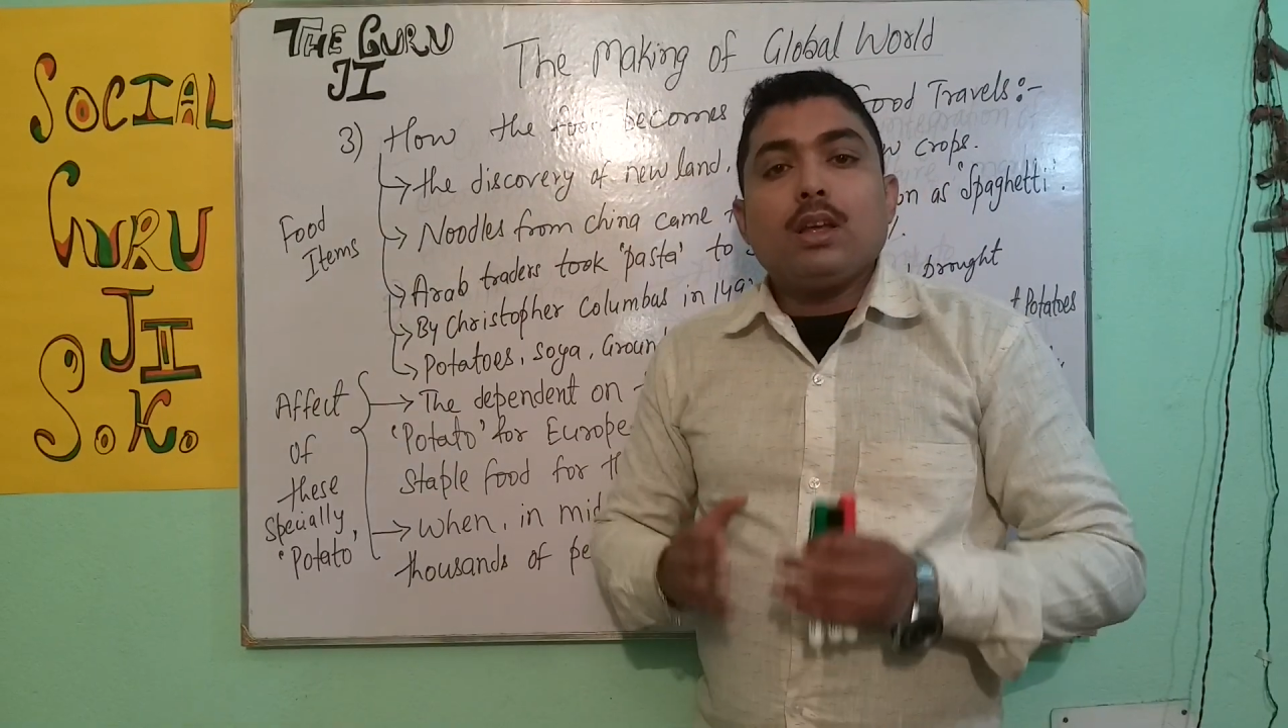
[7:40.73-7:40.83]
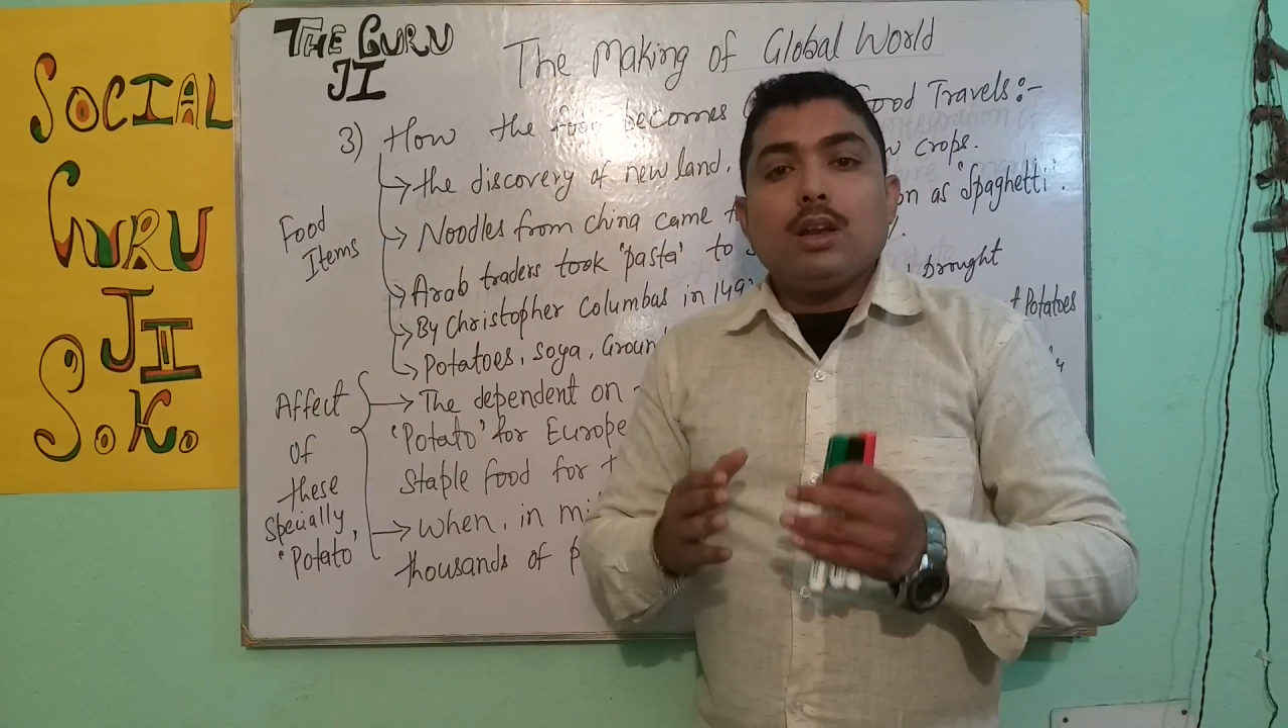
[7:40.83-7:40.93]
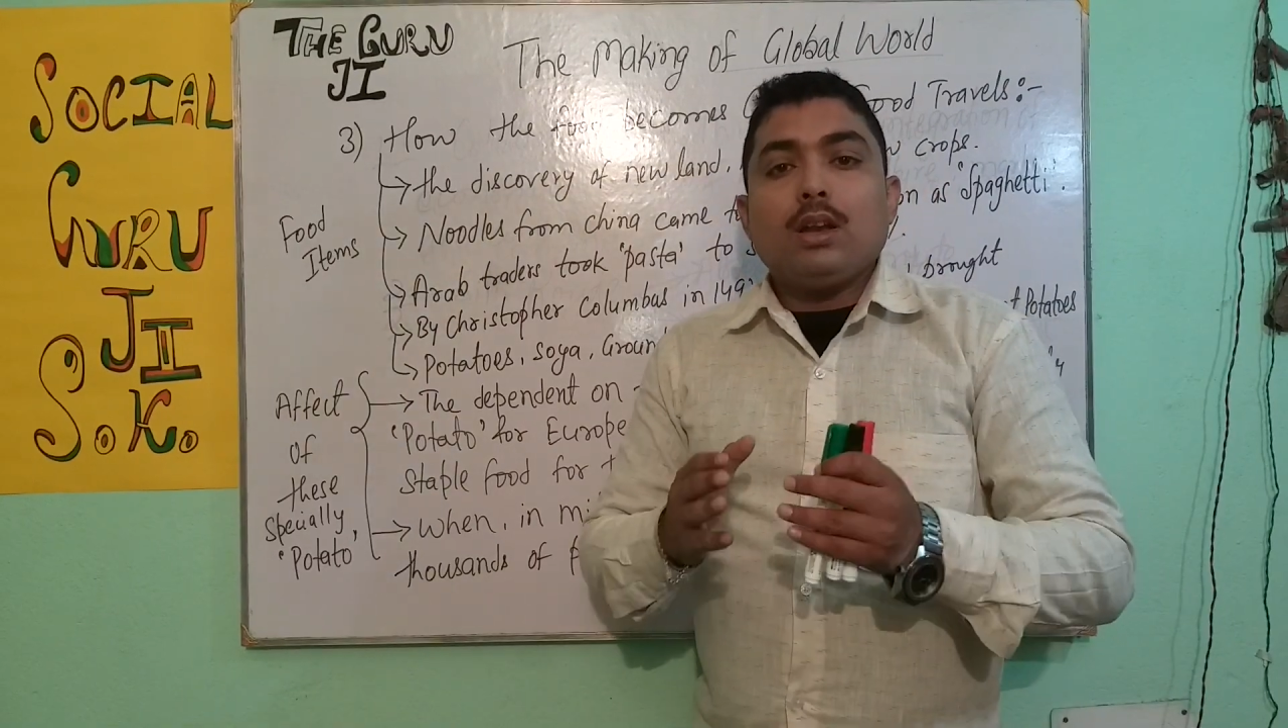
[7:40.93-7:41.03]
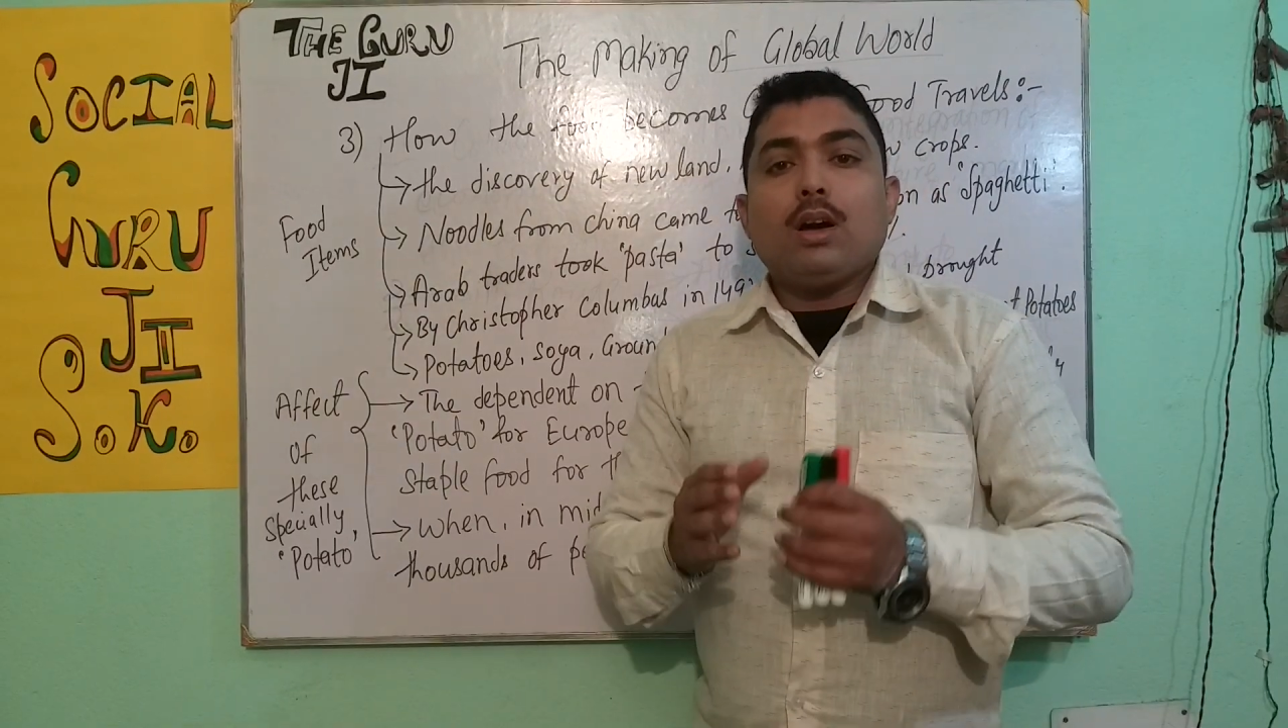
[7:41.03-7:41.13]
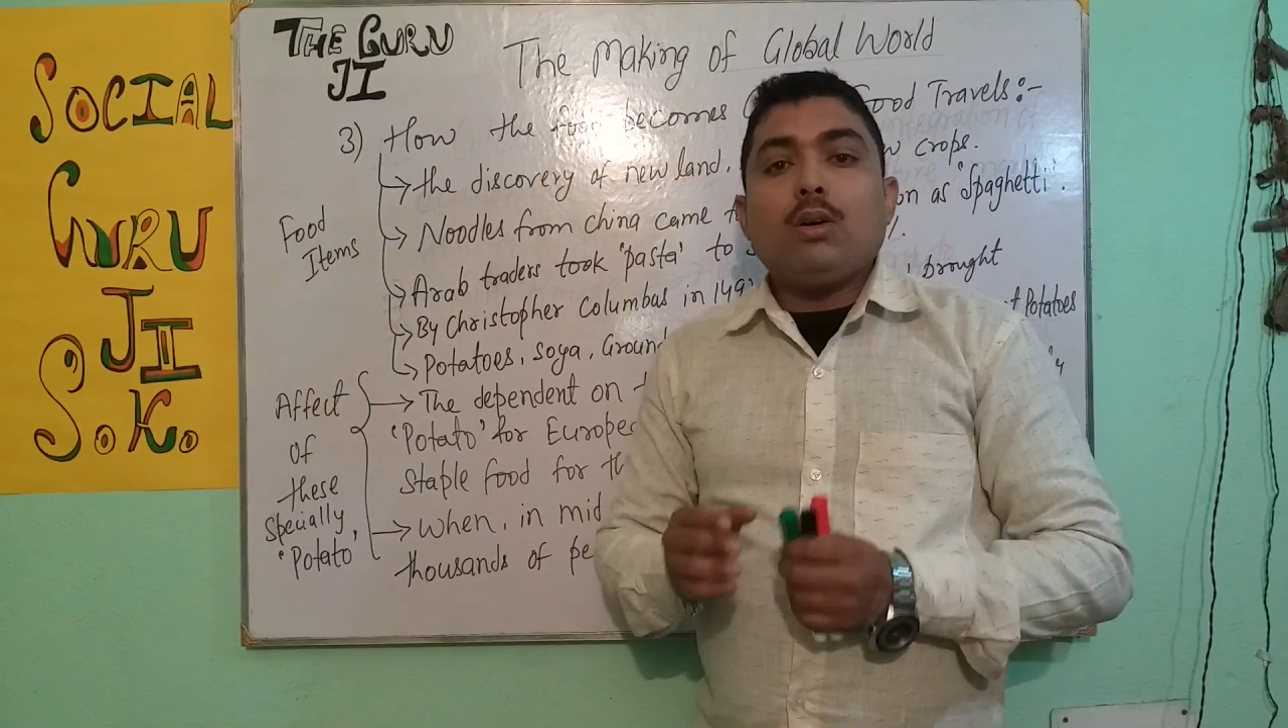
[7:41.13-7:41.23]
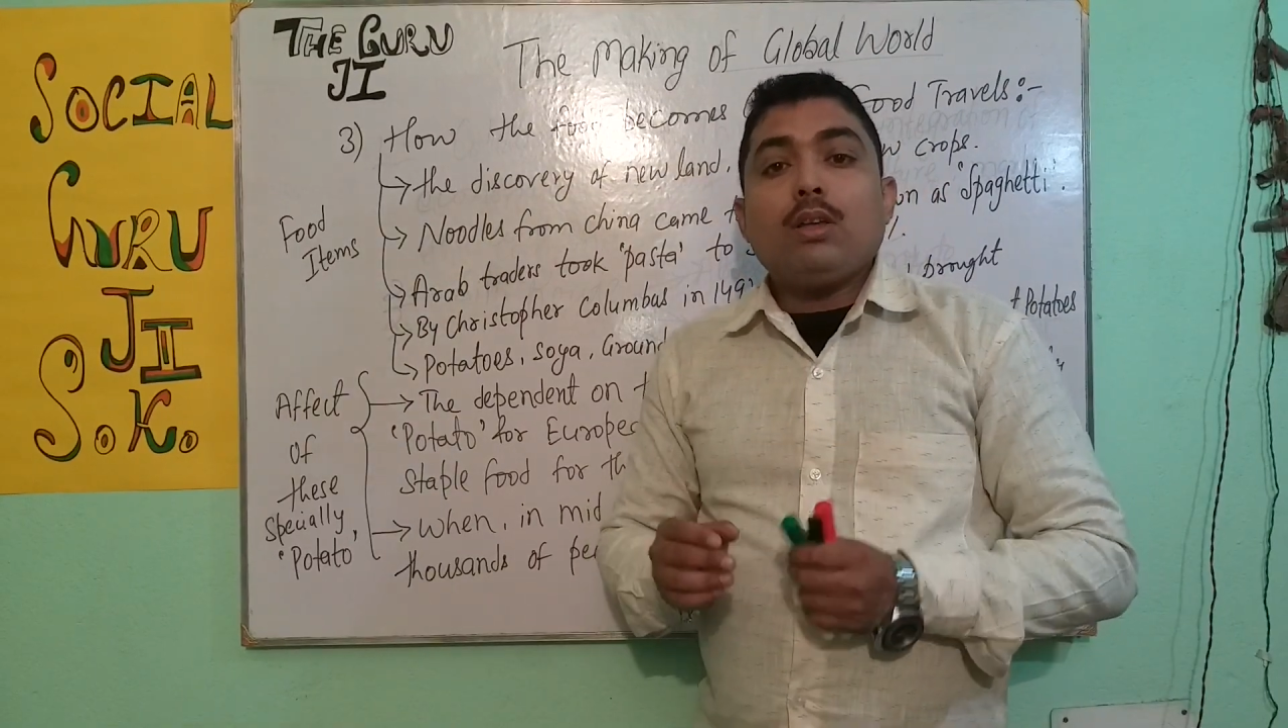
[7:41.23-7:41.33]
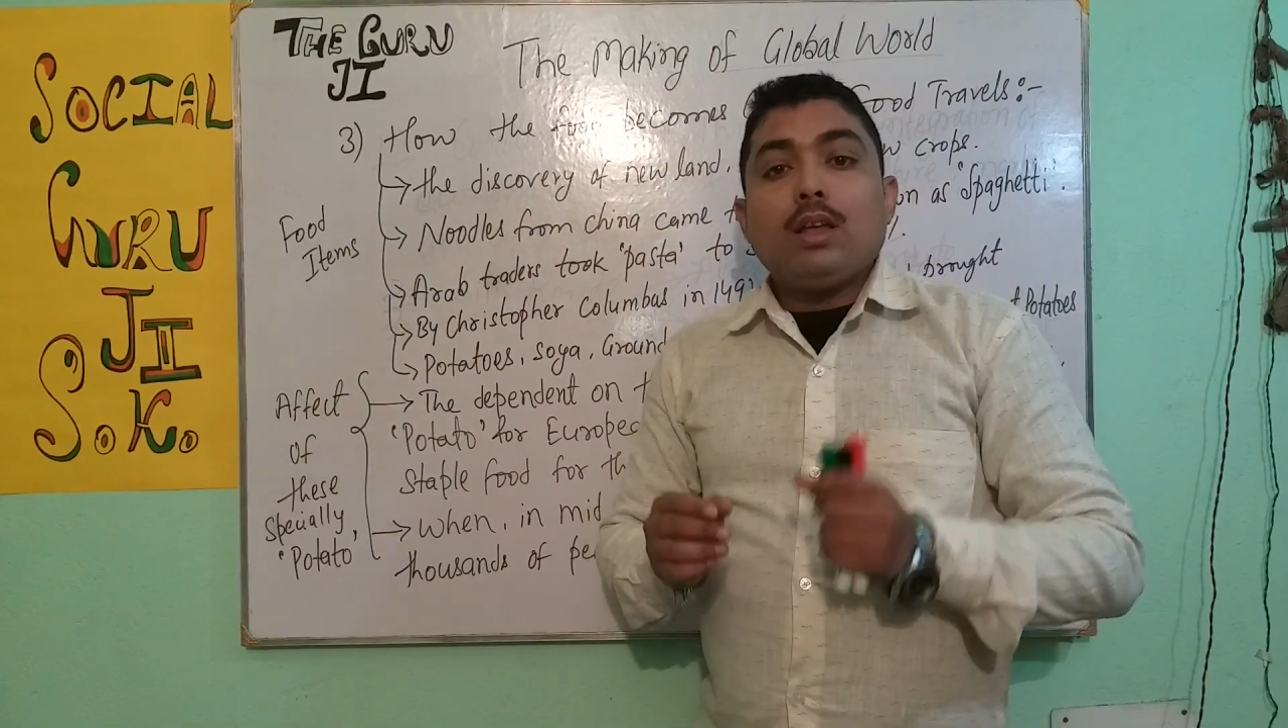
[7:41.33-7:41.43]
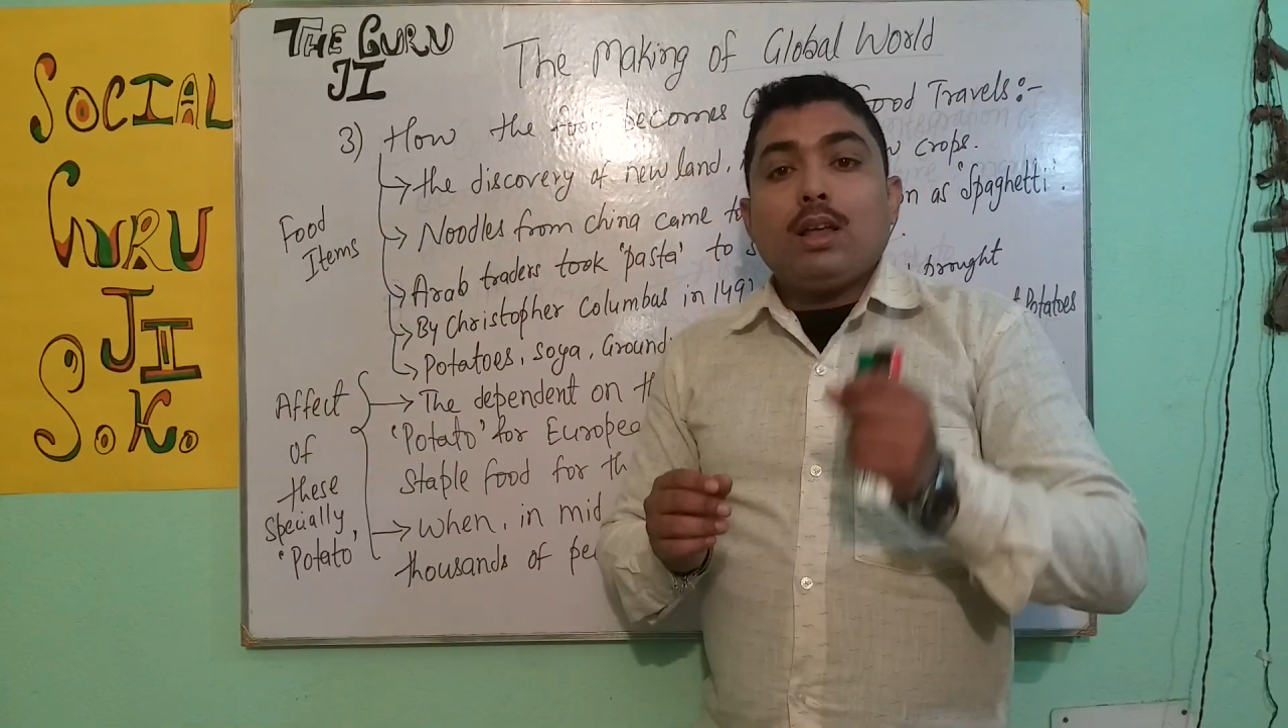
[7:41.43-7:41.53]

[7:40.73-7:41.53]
Now